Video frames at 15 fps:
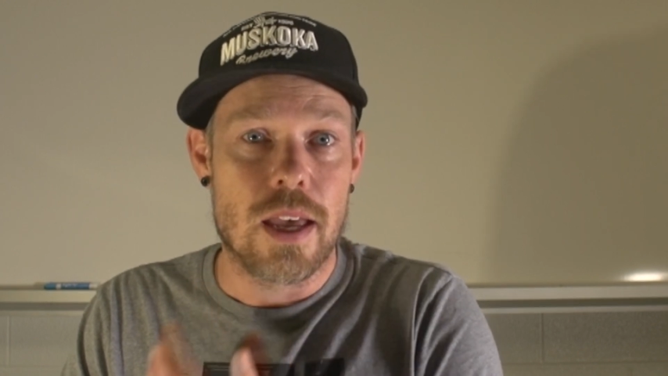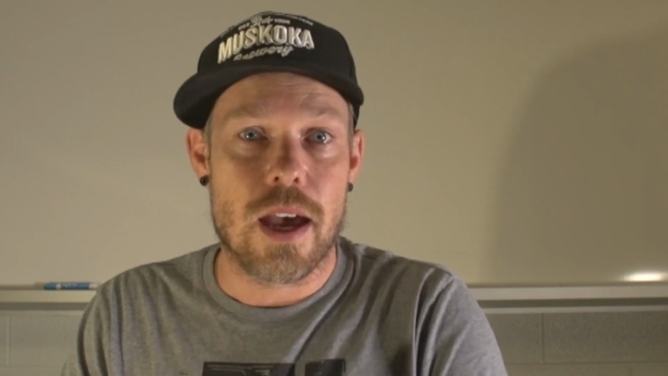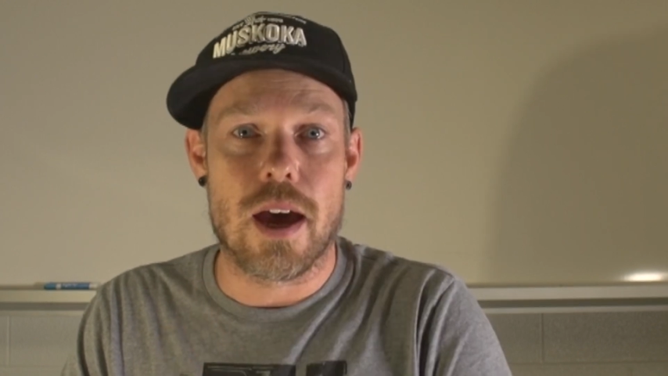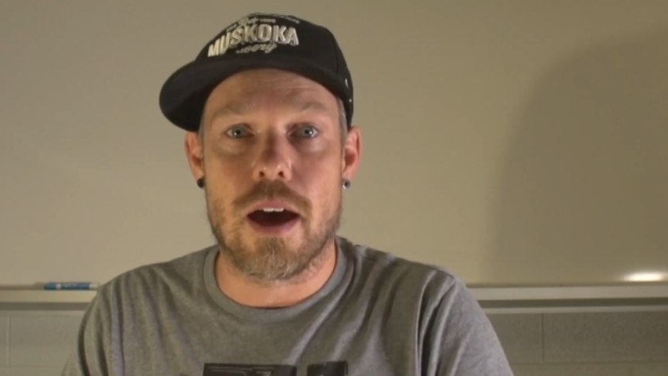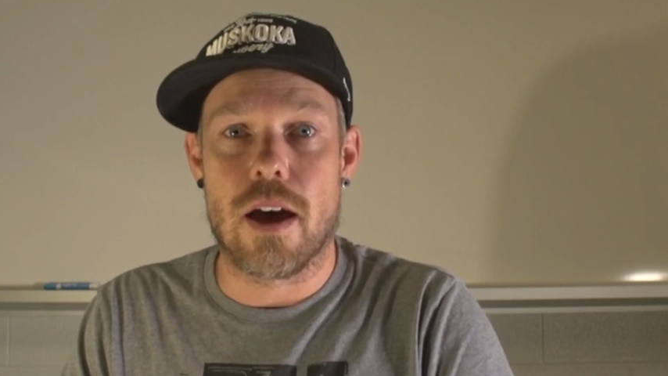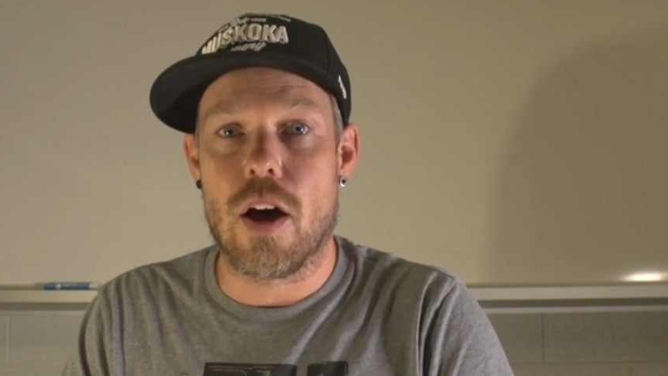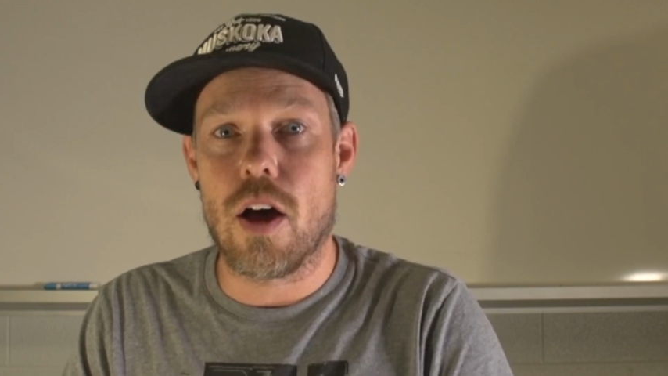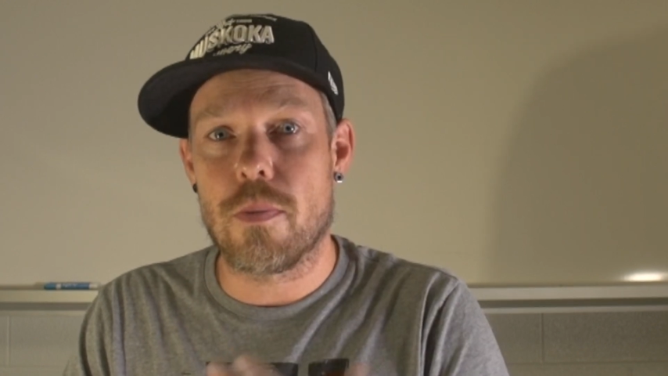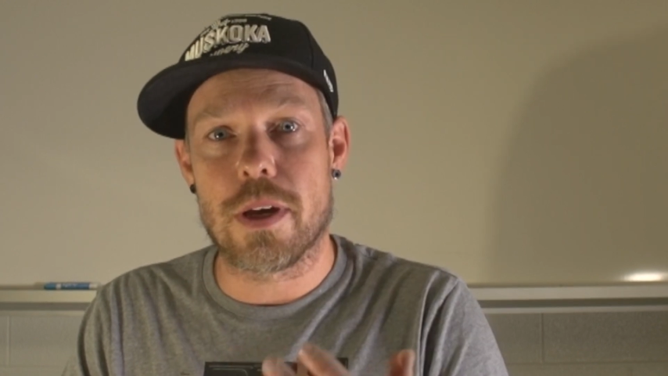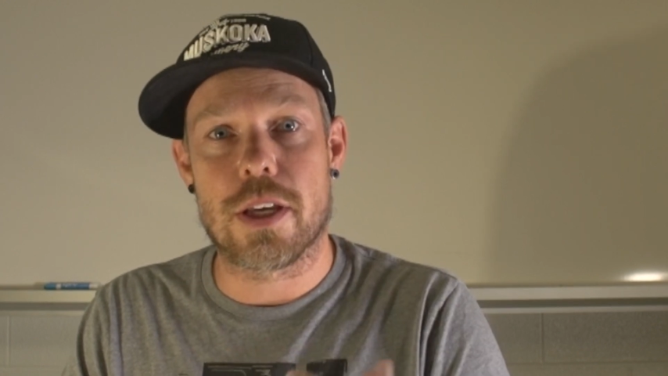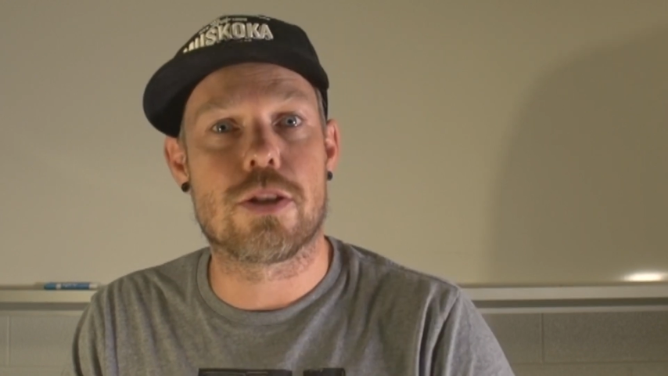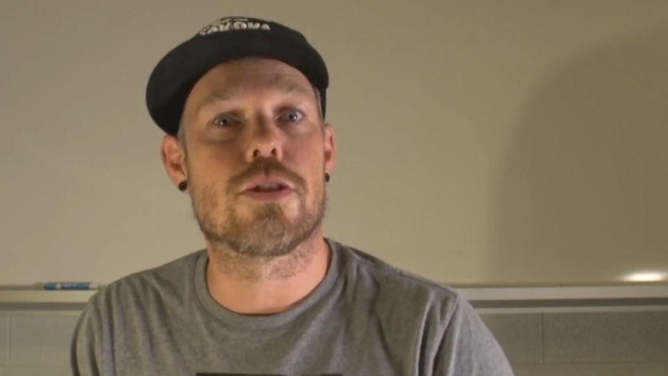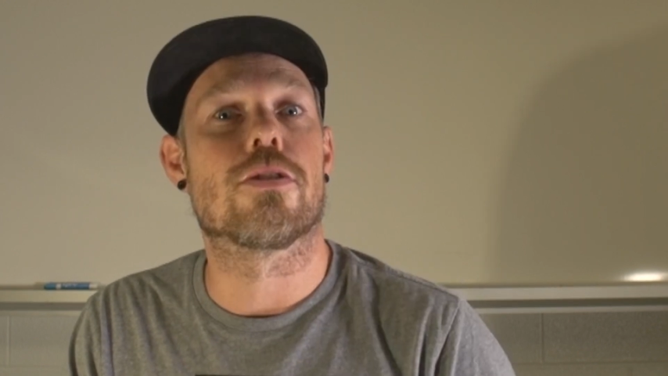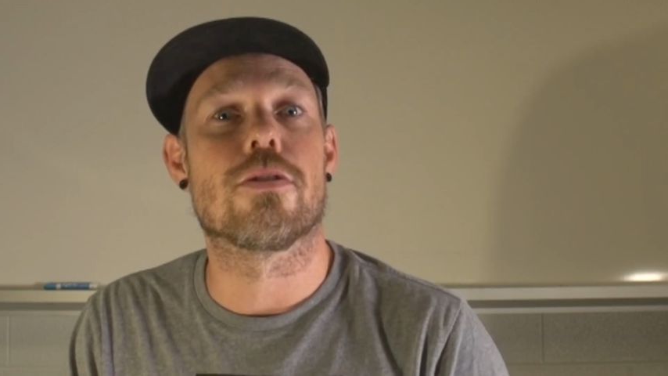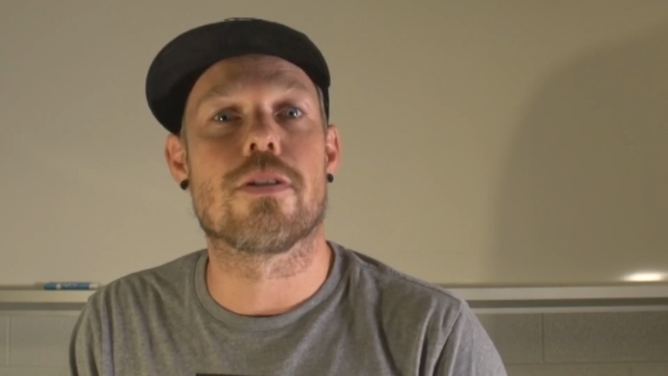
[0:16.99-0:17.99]
all my
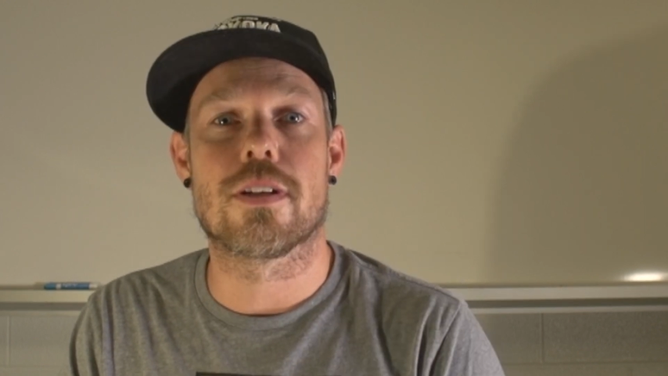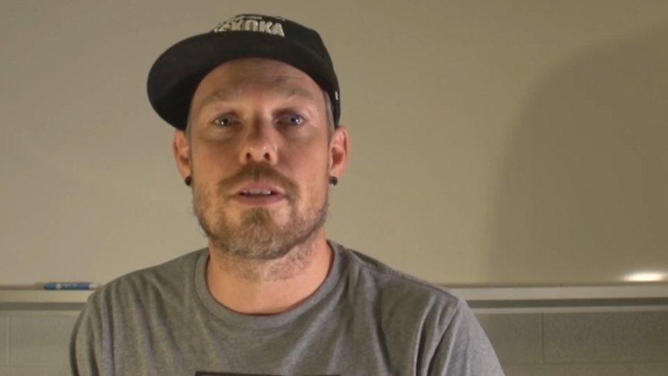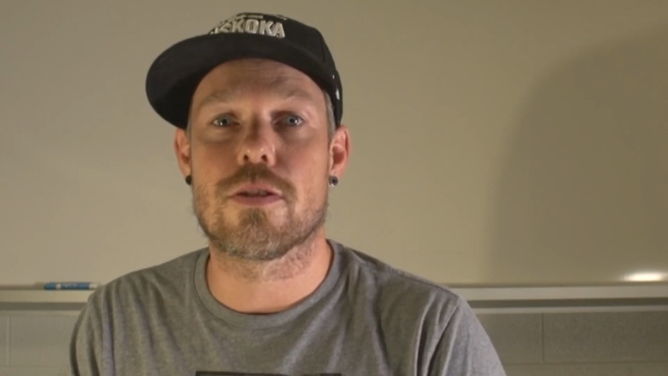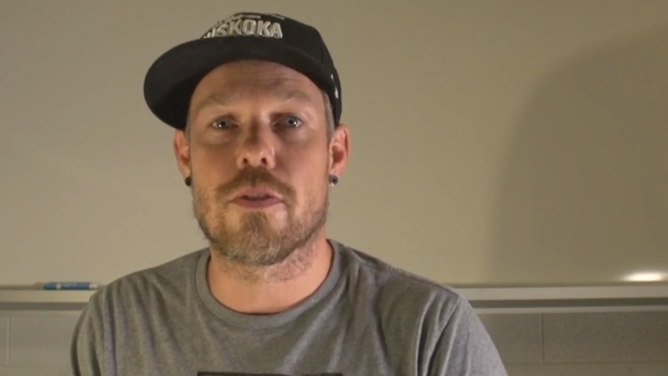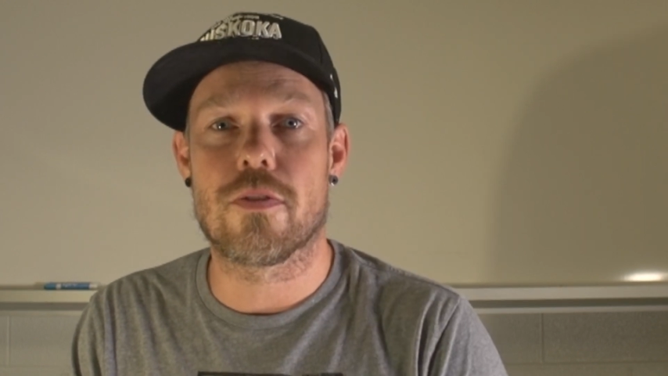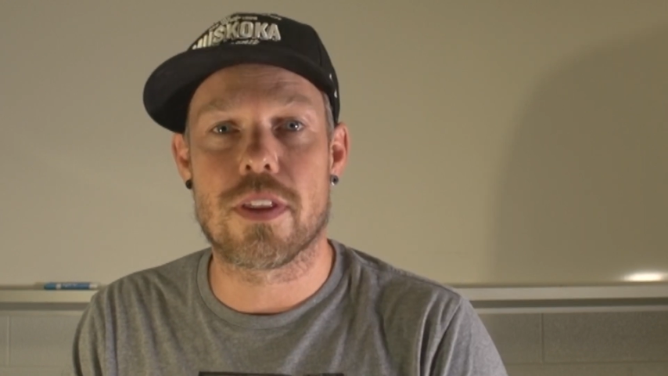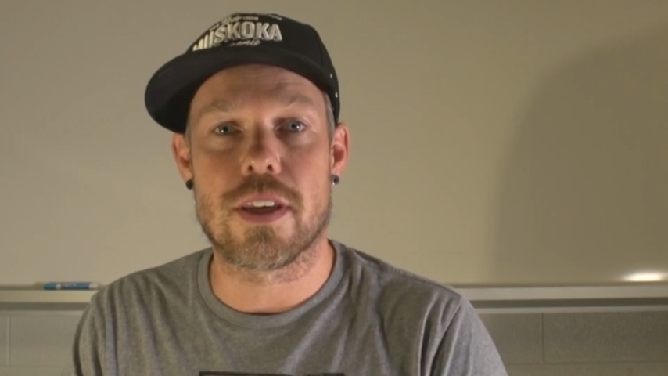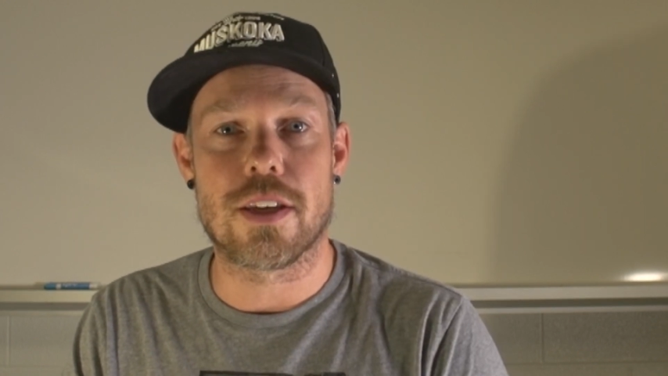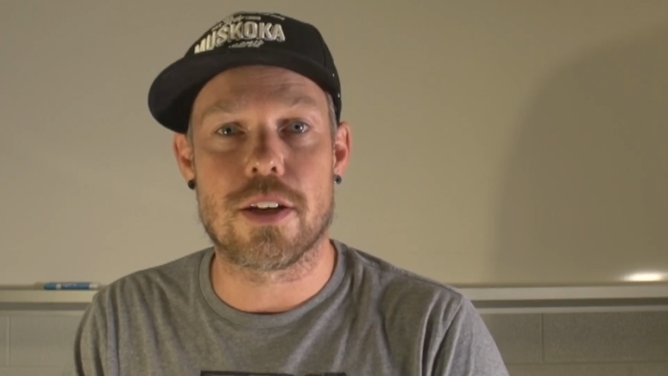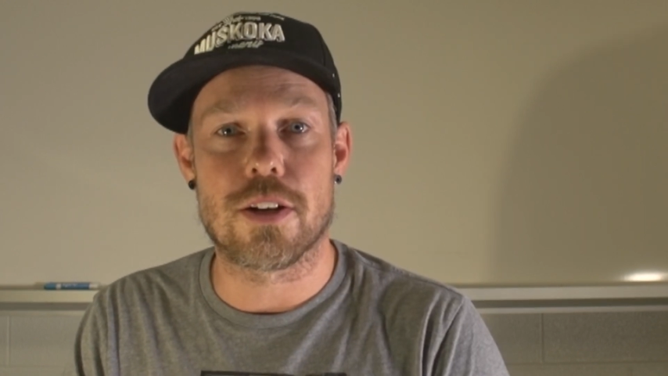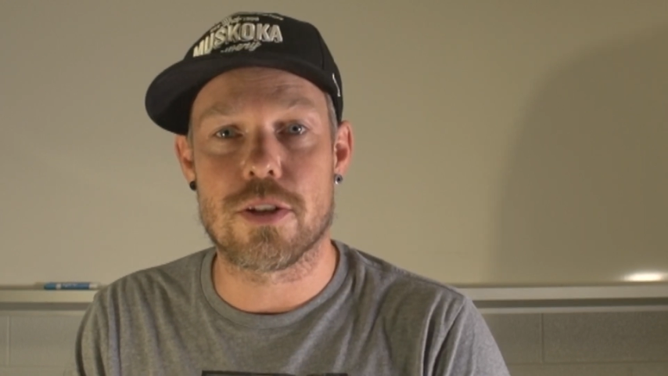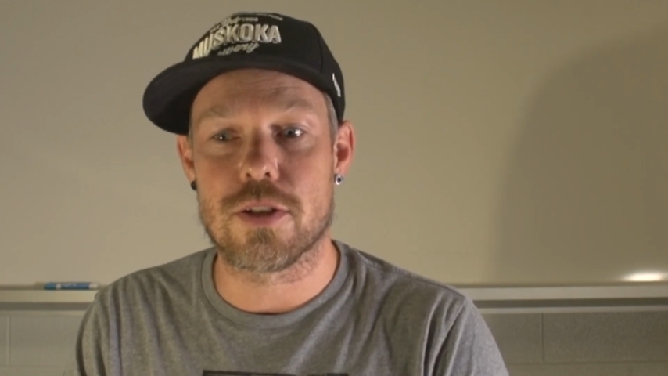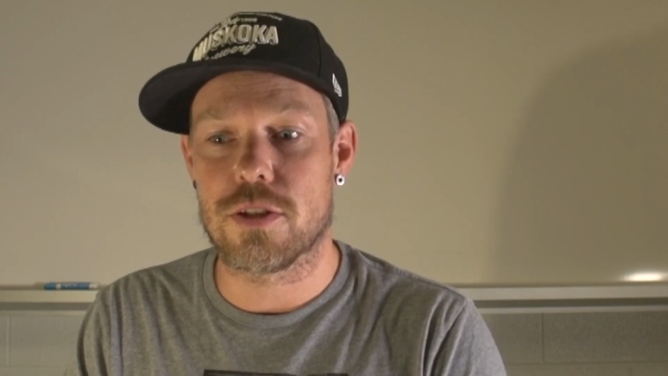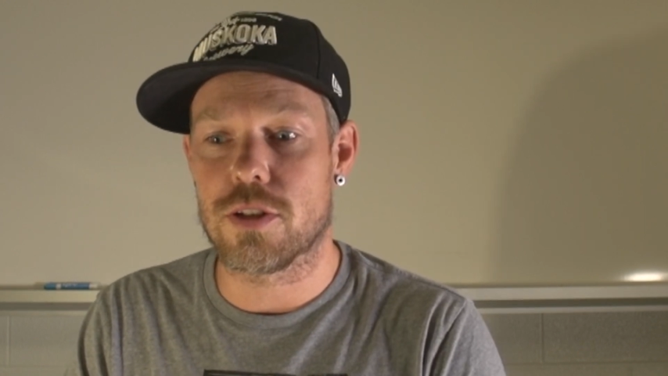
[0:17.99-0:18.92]
students over the years,